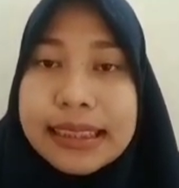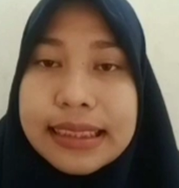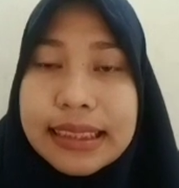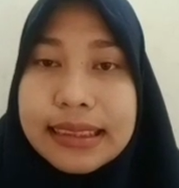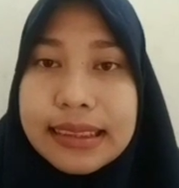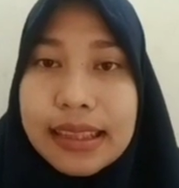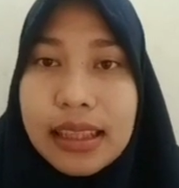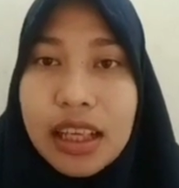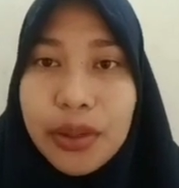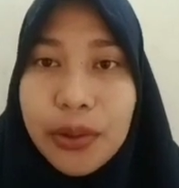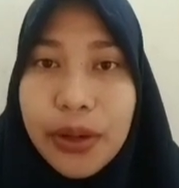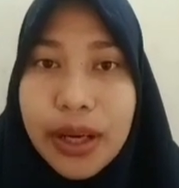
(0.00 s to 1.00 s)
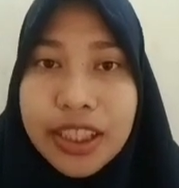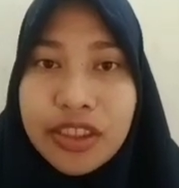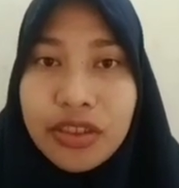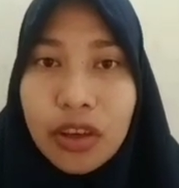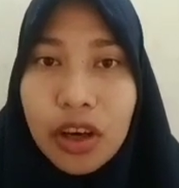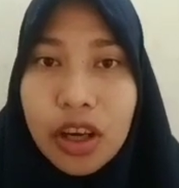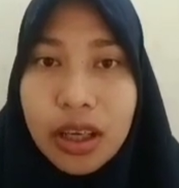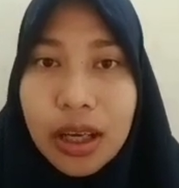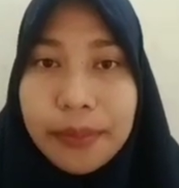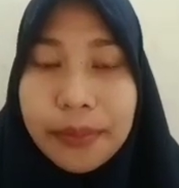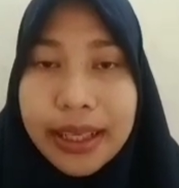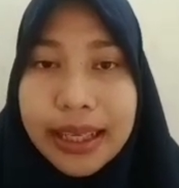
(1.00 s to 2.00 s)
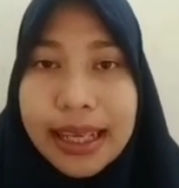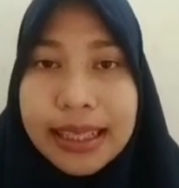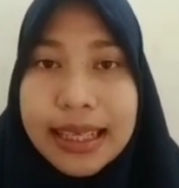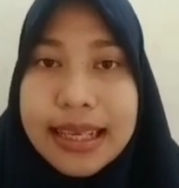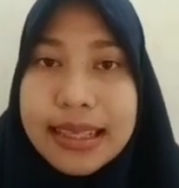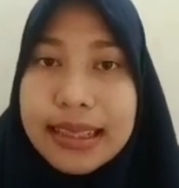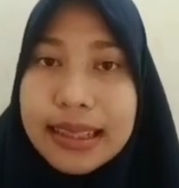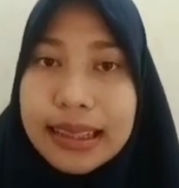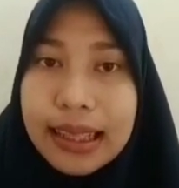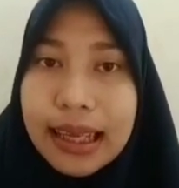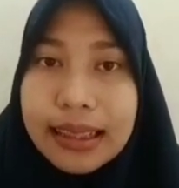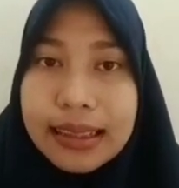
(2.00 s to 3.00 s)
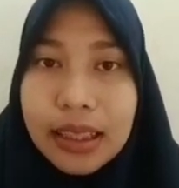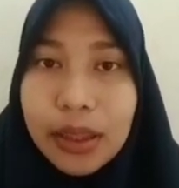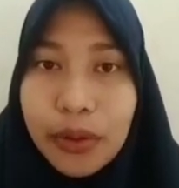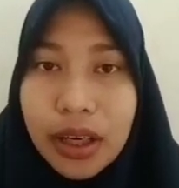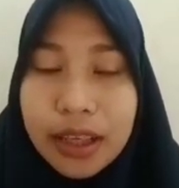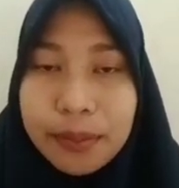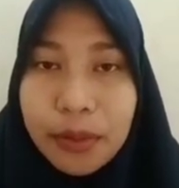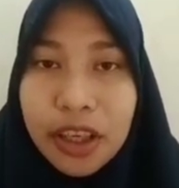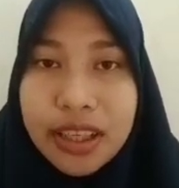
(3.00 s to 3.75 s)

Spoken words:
Then the language score component is 91.7%